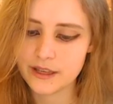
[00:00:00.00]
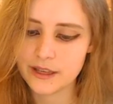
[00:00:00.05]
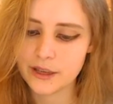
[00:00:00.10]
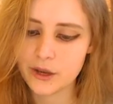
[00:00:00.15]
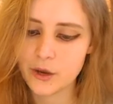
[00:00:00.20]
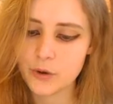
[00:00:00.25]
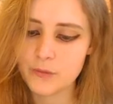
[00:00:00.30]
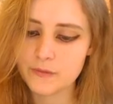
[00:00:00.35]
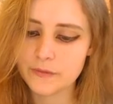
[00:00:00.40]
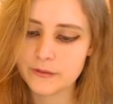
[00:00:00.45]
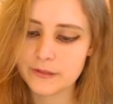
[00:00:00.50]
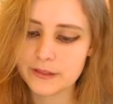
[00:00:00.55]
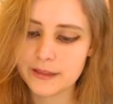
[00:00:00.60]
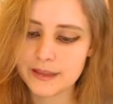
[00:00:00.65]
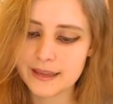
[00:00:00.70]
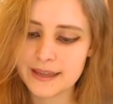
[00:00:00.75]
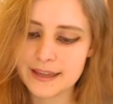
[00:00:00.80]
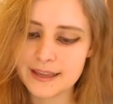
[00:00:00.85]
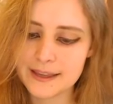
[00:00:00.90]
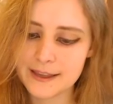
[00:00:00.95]

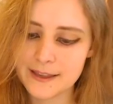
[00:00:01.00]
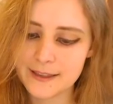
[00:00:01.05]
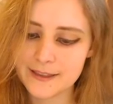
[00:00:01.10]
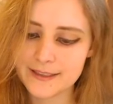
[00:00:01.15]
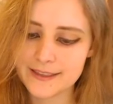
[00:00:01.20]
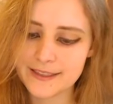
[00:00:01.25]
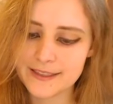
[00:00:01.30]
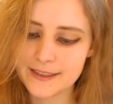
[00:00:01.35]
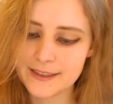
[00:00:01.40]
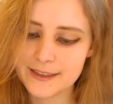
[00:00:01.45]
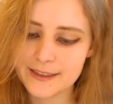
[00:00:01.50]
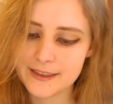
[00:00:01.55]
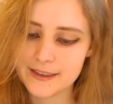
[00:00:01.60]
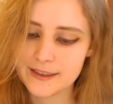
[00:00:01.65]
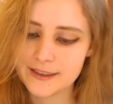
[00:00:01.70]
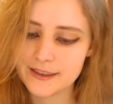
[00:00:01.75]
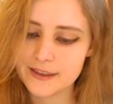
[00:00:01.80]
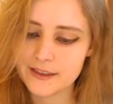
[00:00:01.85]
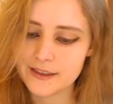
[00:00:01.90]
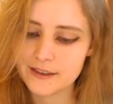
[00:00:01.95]
Hopefully,
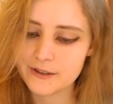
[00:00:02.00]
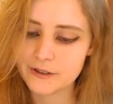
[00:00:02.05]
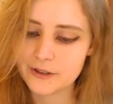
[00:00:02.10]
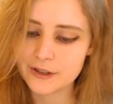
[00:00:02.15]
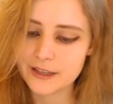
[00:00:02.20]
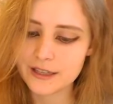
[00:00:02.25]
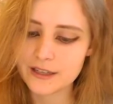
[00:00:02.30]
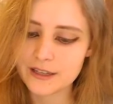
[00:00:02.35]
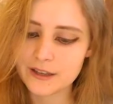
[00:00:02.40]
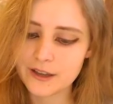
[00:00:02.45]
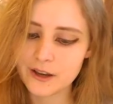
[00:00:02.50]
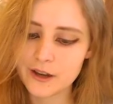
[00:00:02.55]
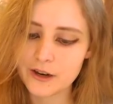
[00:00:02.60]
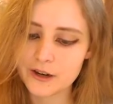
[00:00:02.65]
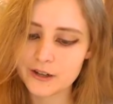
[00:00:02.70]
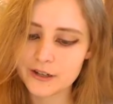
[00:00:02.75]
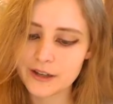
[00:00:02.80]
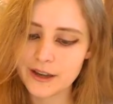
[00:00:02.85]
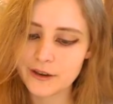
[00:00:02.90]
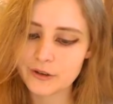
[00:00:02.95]
I'll get a
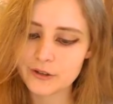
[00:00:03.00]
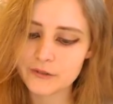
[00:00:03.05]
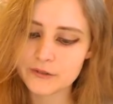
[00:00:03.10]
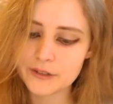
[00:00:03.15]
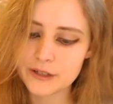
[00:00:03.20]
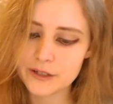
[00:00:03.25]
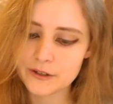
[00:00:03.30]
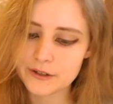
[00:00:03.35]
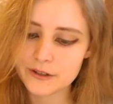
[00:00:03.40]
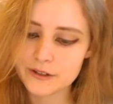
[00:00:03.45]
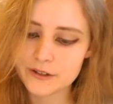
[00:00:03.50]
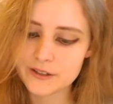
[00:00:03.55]
card out of here